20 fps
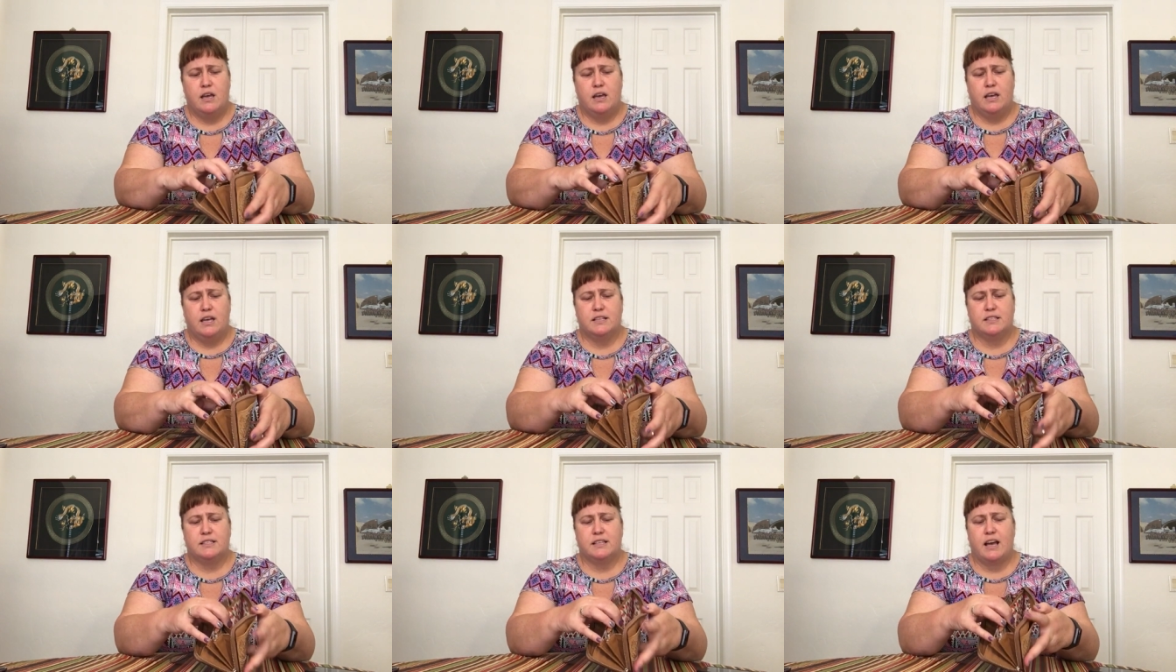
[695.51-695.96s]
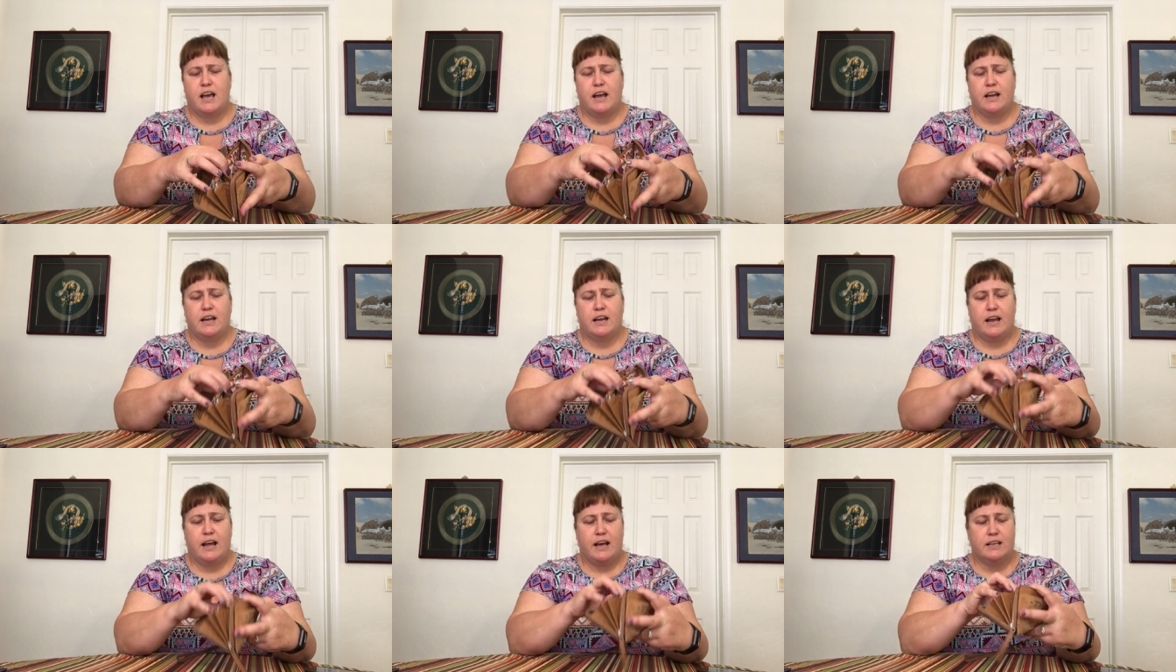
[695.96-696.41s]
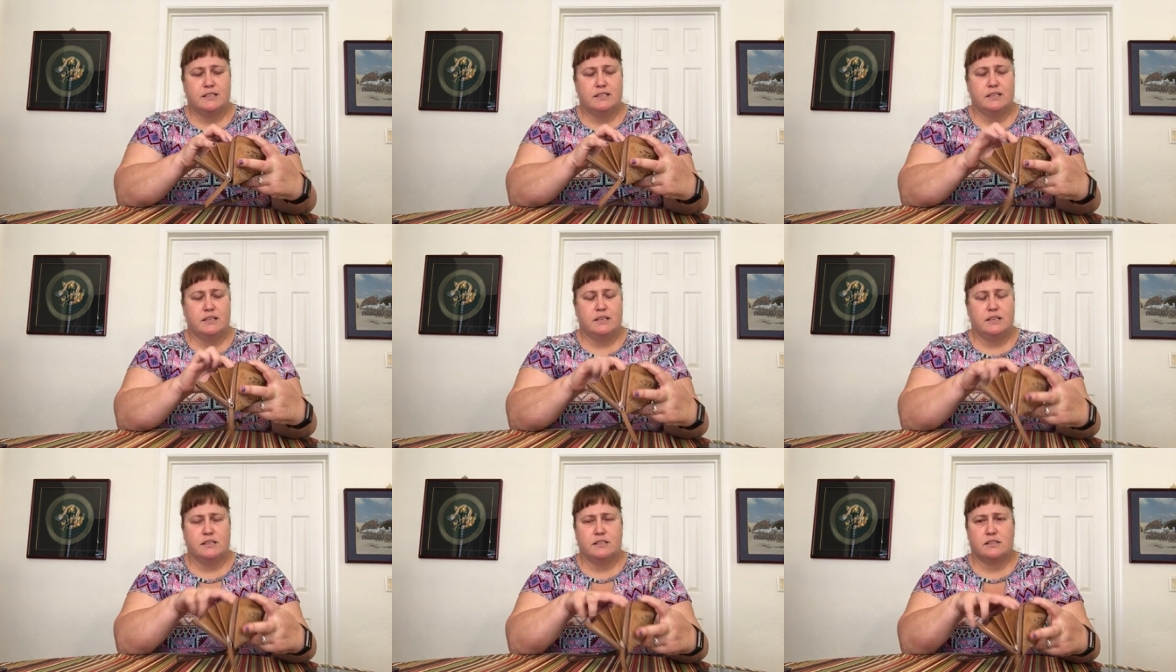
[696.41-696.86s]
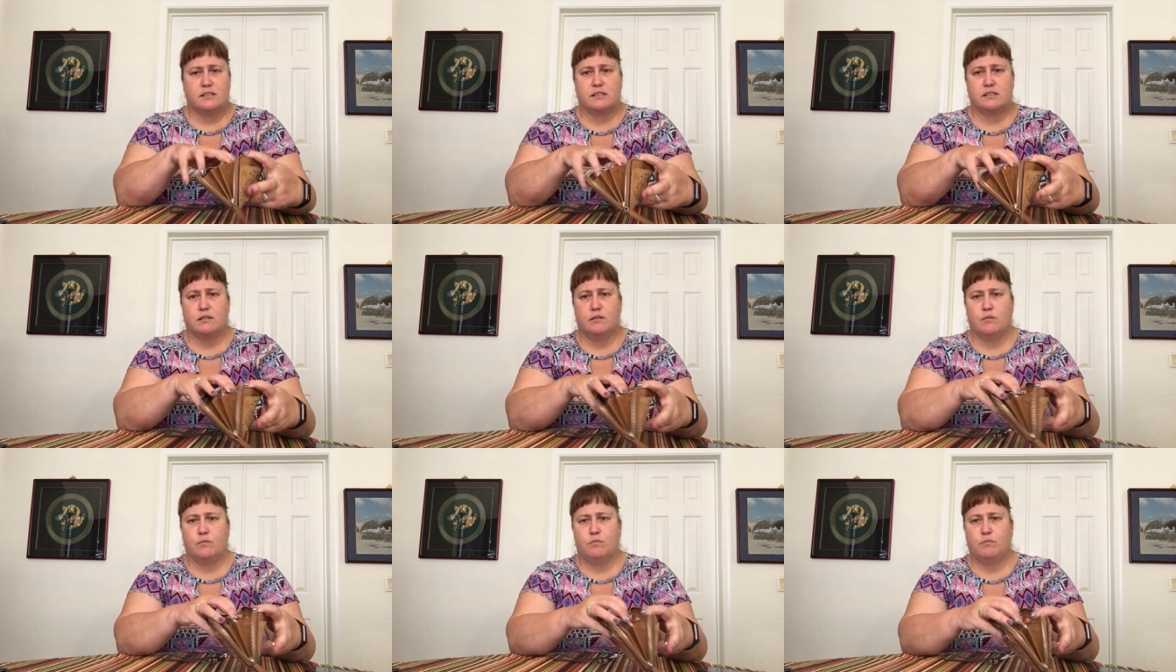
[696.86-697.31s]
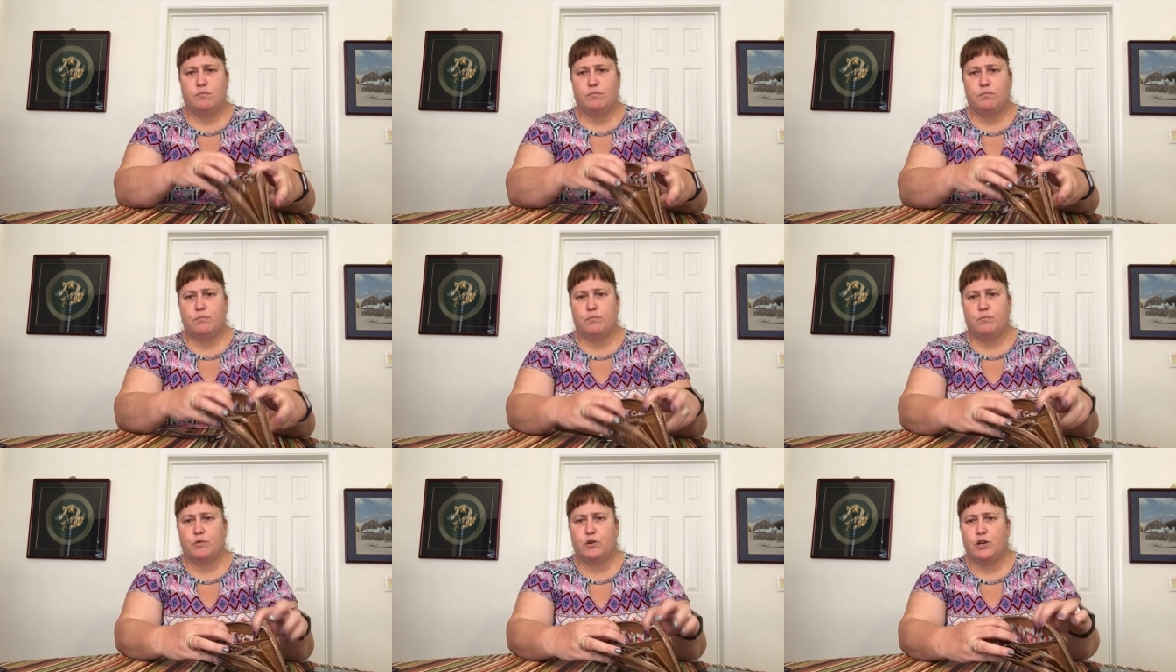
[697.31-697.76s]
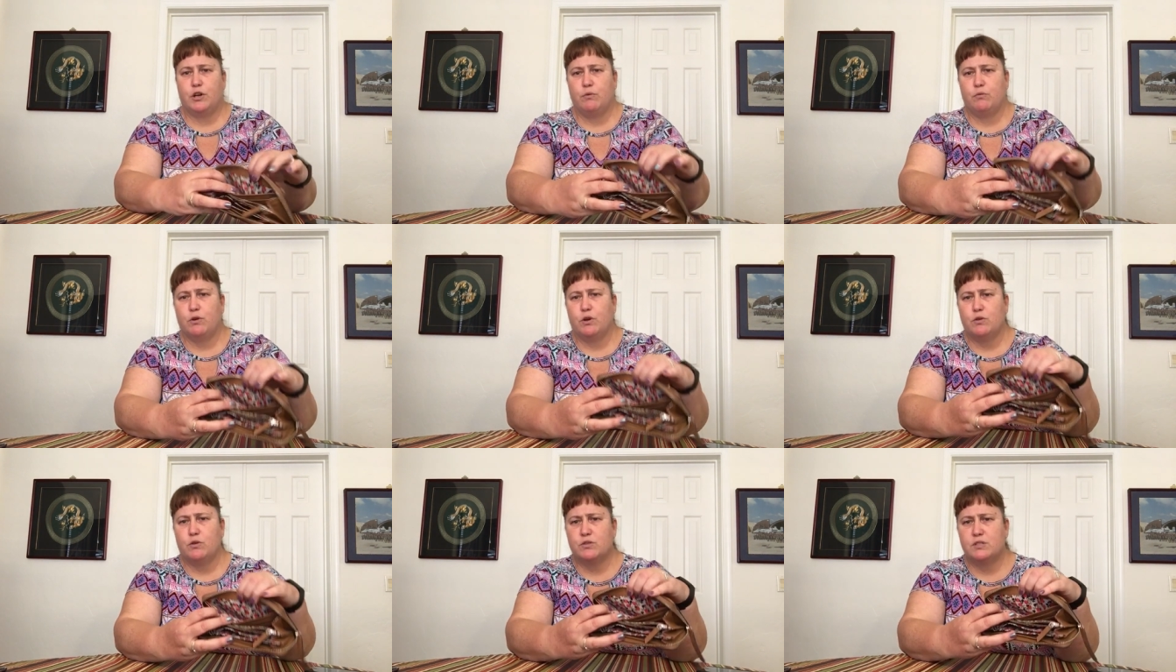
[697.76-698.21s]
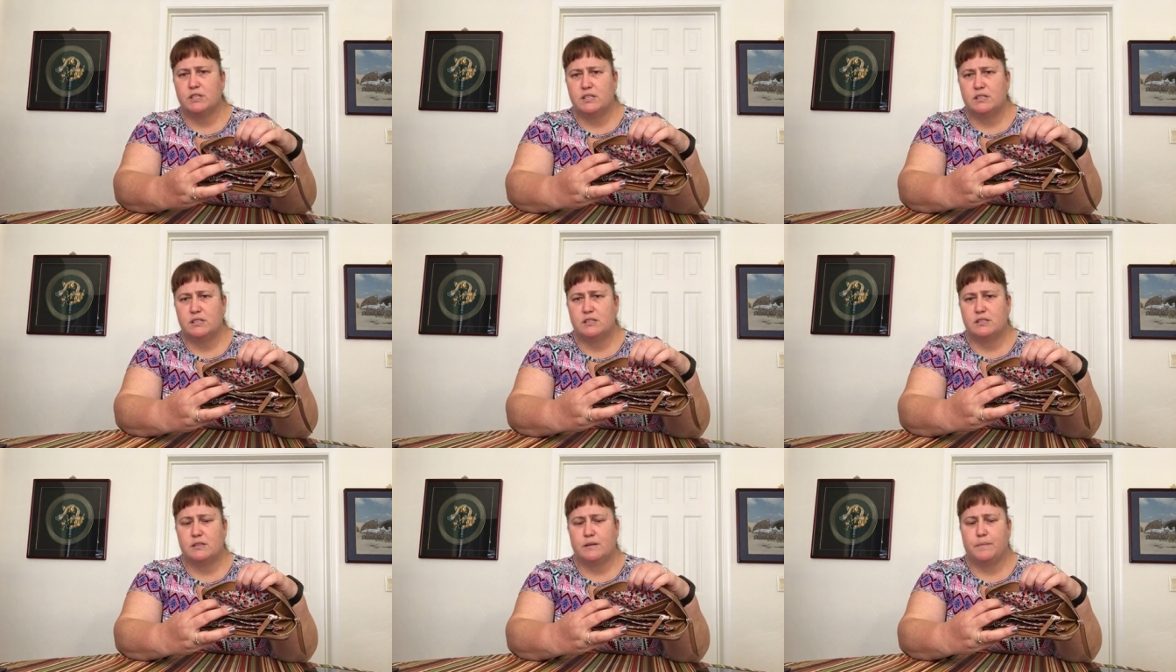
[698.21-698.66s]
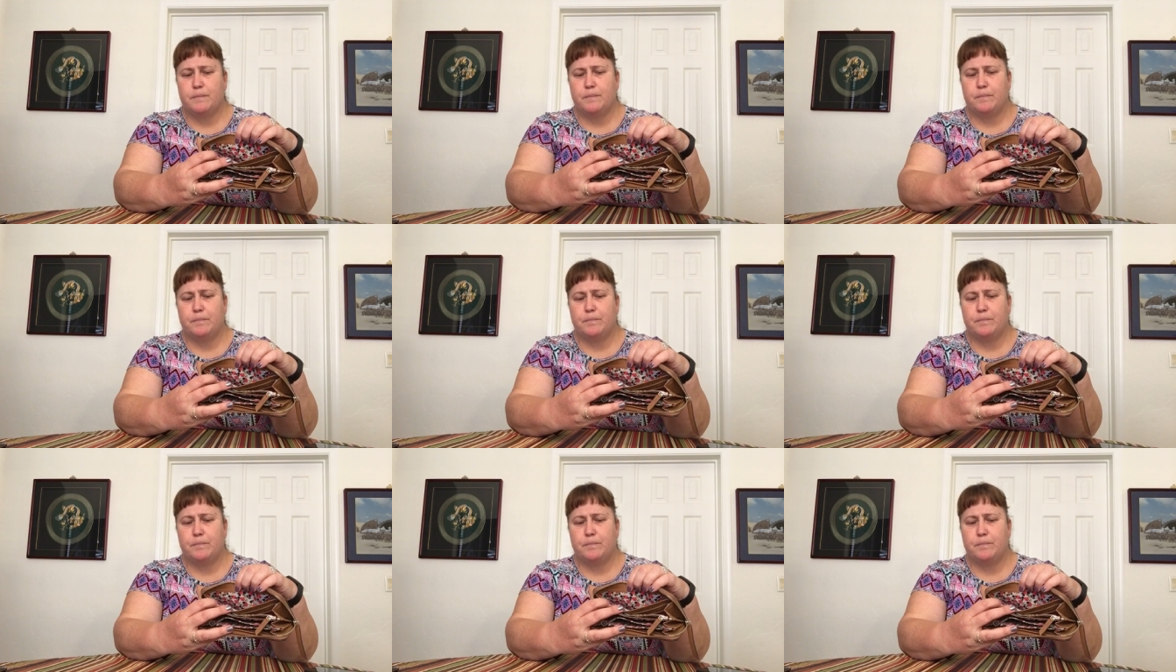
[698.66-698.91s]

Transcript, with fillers: Inside it has these pretty roses.